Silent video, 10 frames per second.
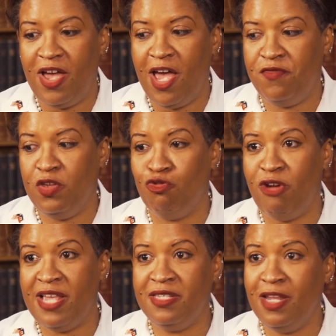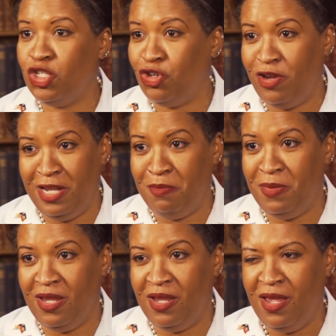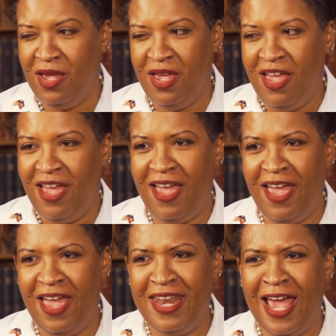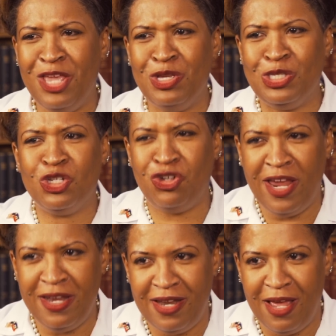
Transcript: having resident training me, and I used to train